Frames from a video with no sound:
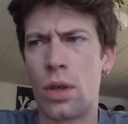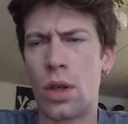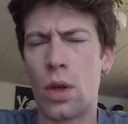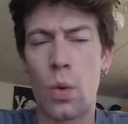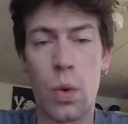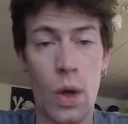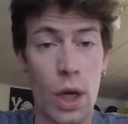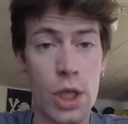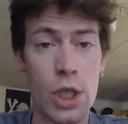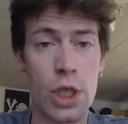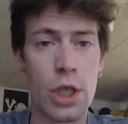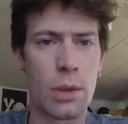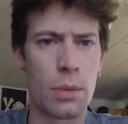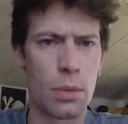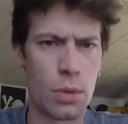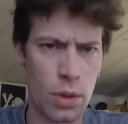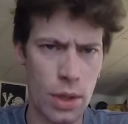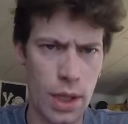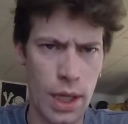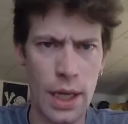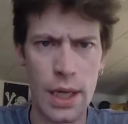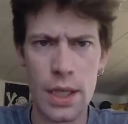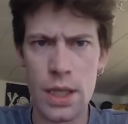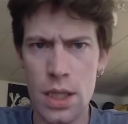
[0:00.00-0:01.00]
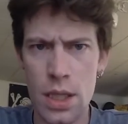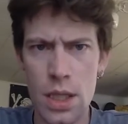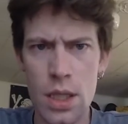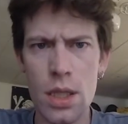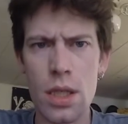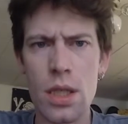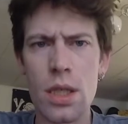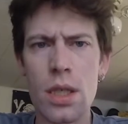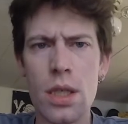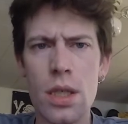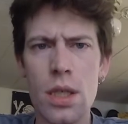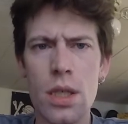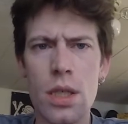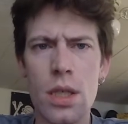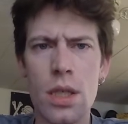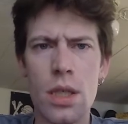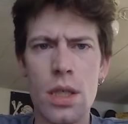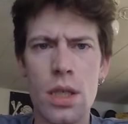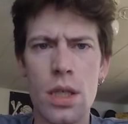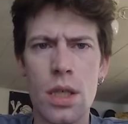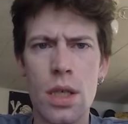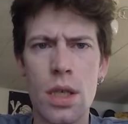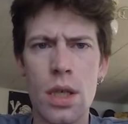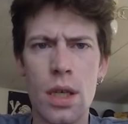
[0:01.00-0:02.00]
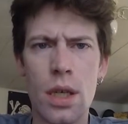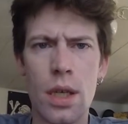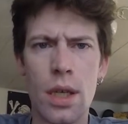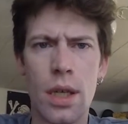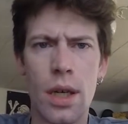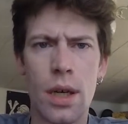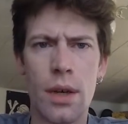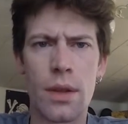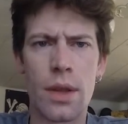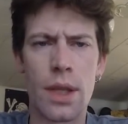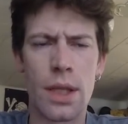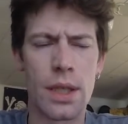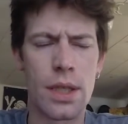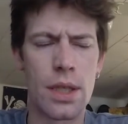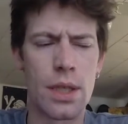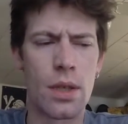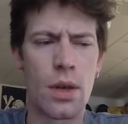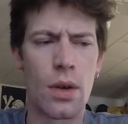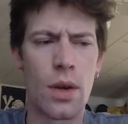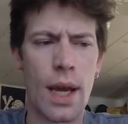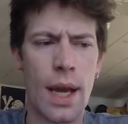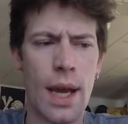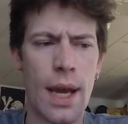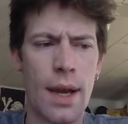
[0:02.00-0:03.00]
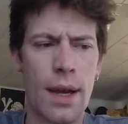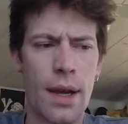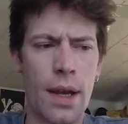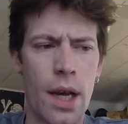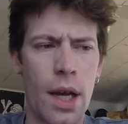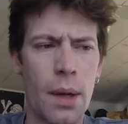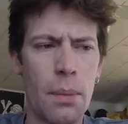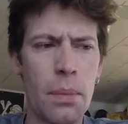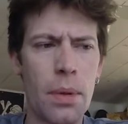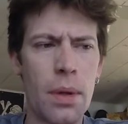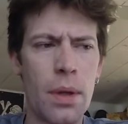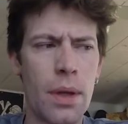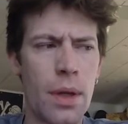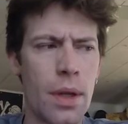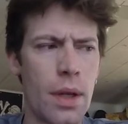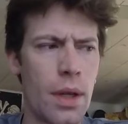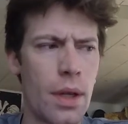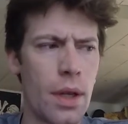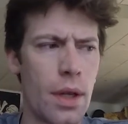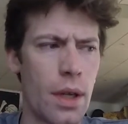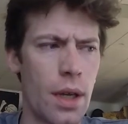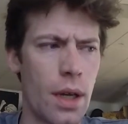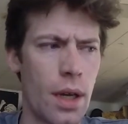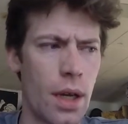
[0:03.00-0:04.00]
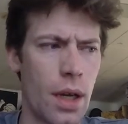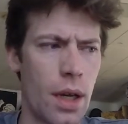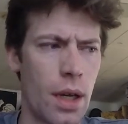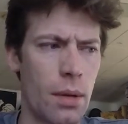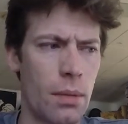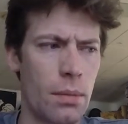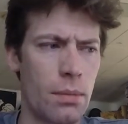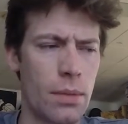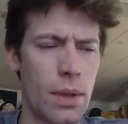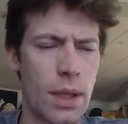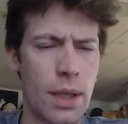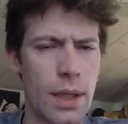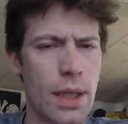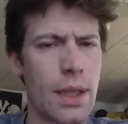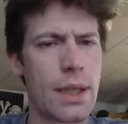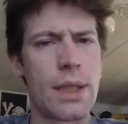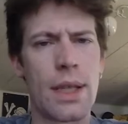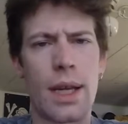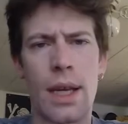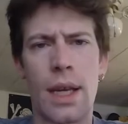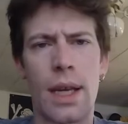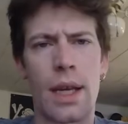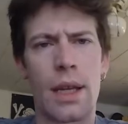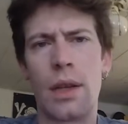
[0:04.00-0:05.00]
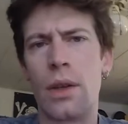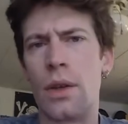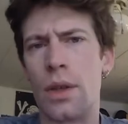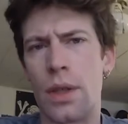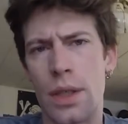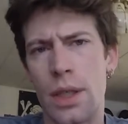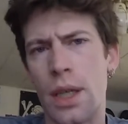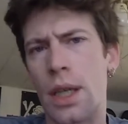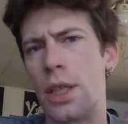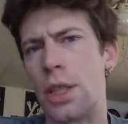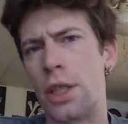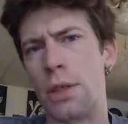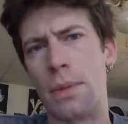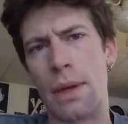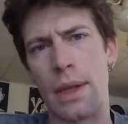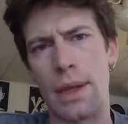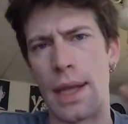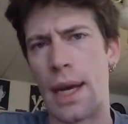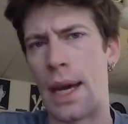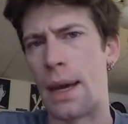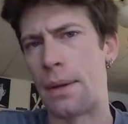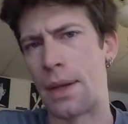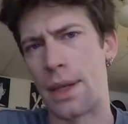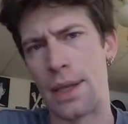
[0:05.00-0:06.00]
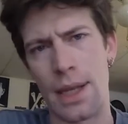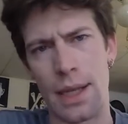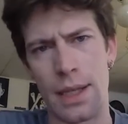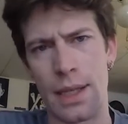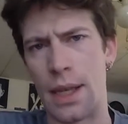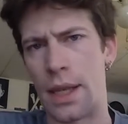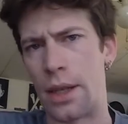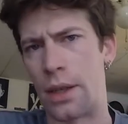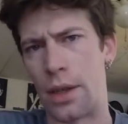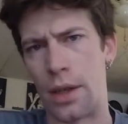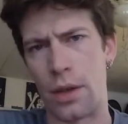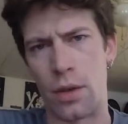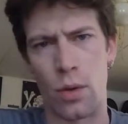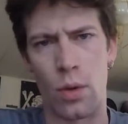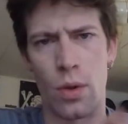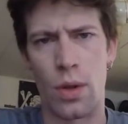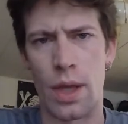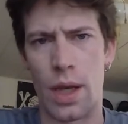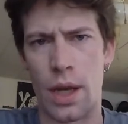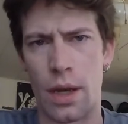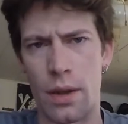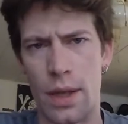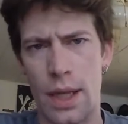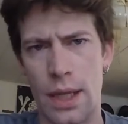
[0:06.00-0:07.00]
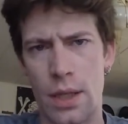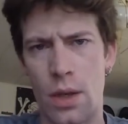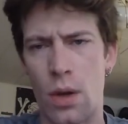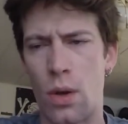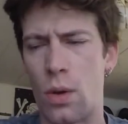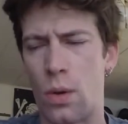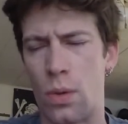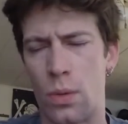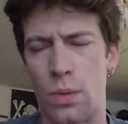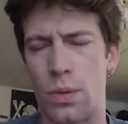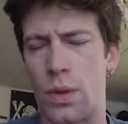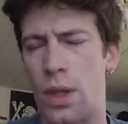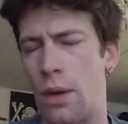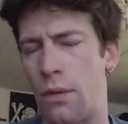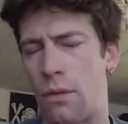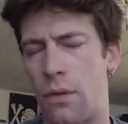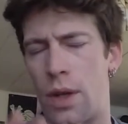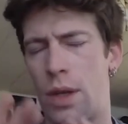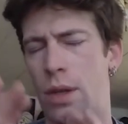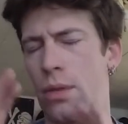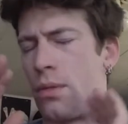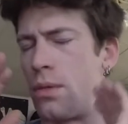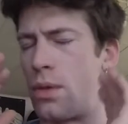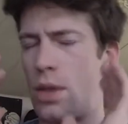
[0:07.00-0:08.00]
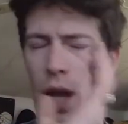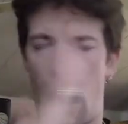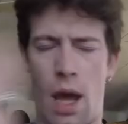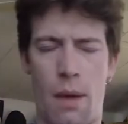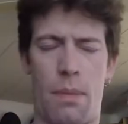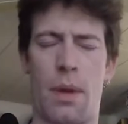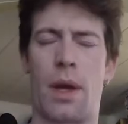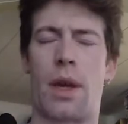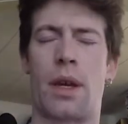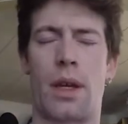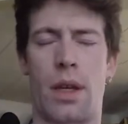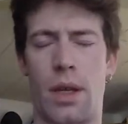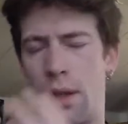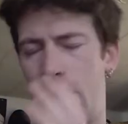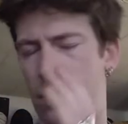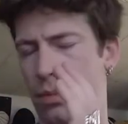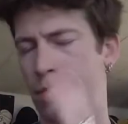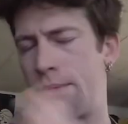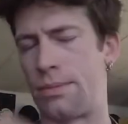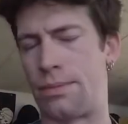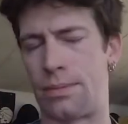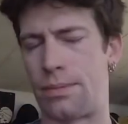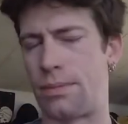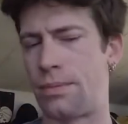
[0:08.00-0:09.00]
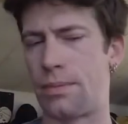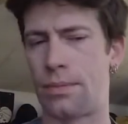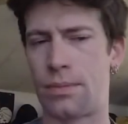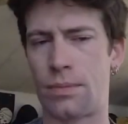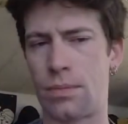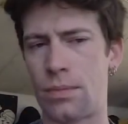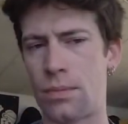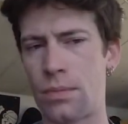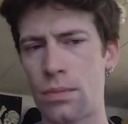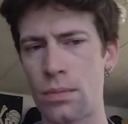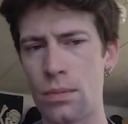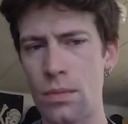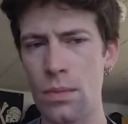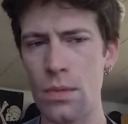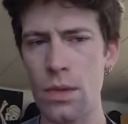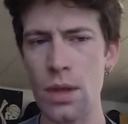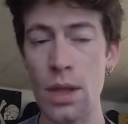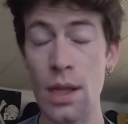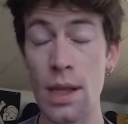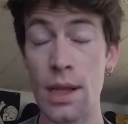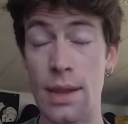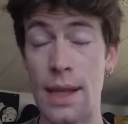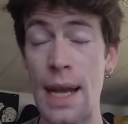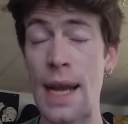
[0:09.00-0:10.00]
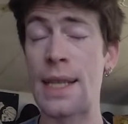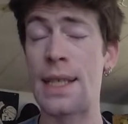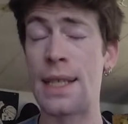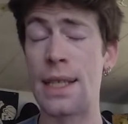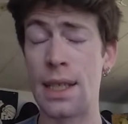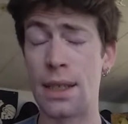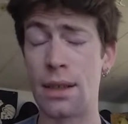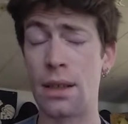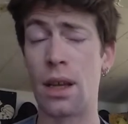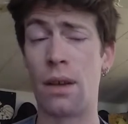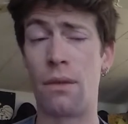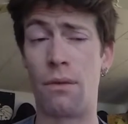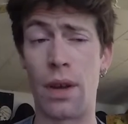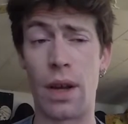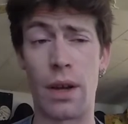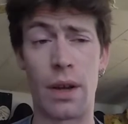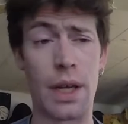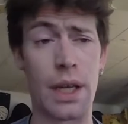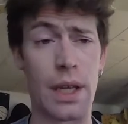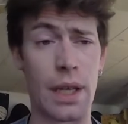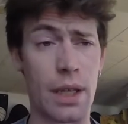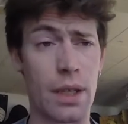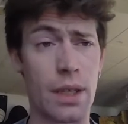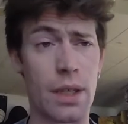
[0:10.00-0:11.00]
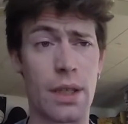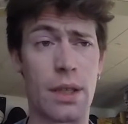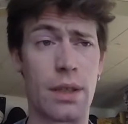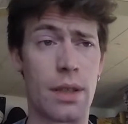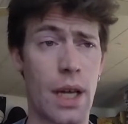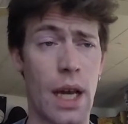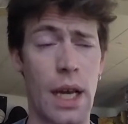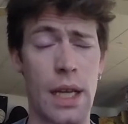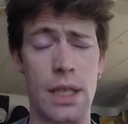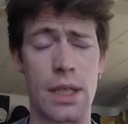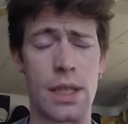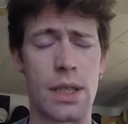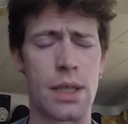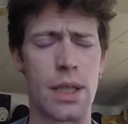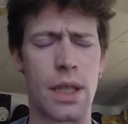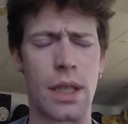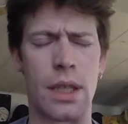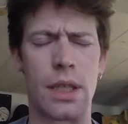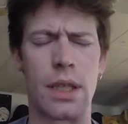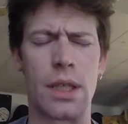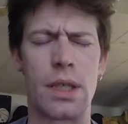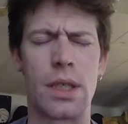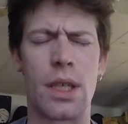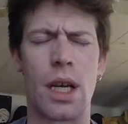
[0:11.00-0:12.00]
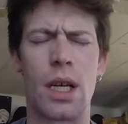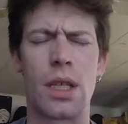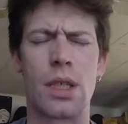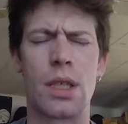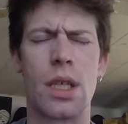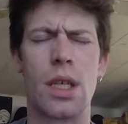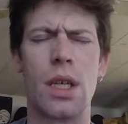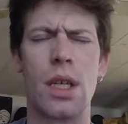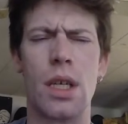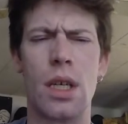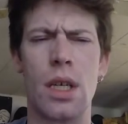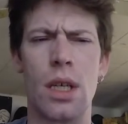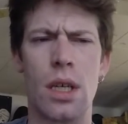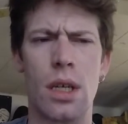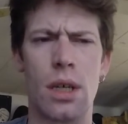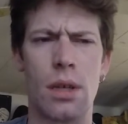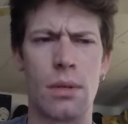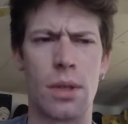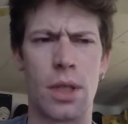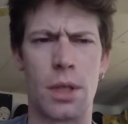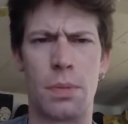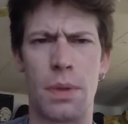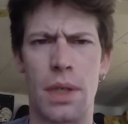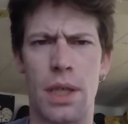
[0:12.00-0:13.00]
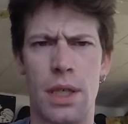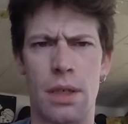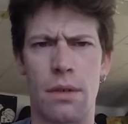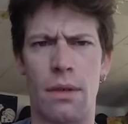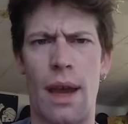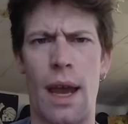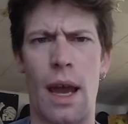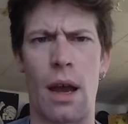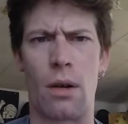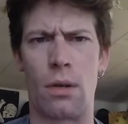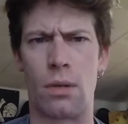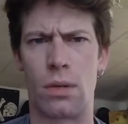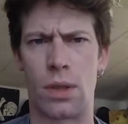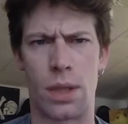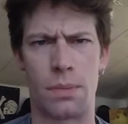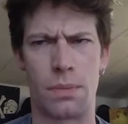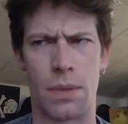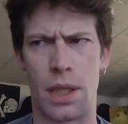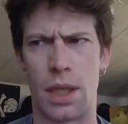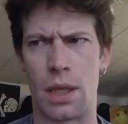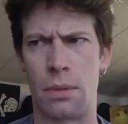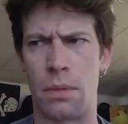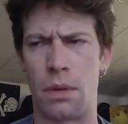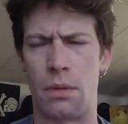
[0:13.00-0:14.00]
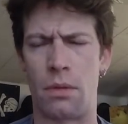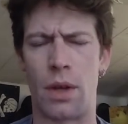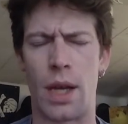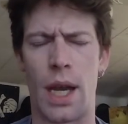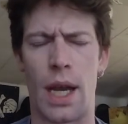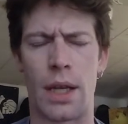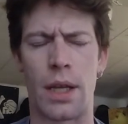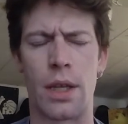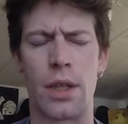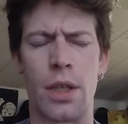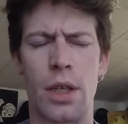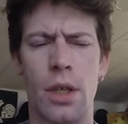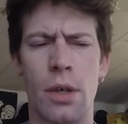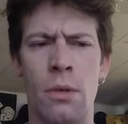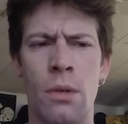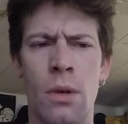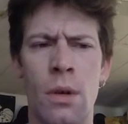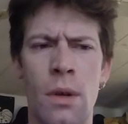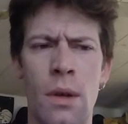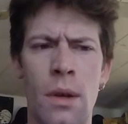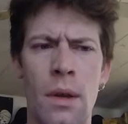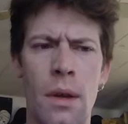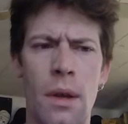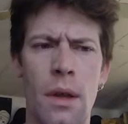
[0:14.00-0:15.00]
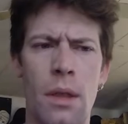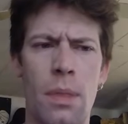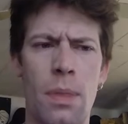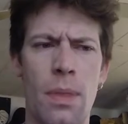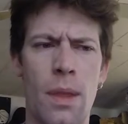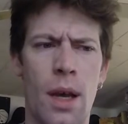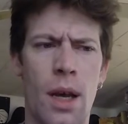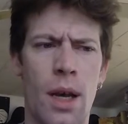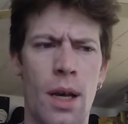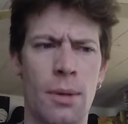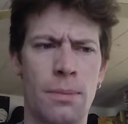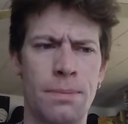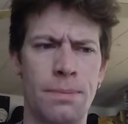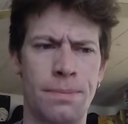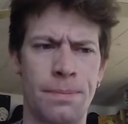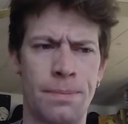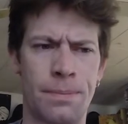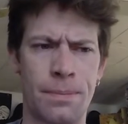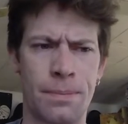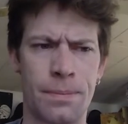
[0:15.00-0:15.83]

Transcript: questionable cases, you know, things that don't add up. Um, and let's not get into a discussion about that because that's neither here nor there. That's a whole different topic, and that's a, a very tense thing to discuss, just because of how something can be reacted to. Um,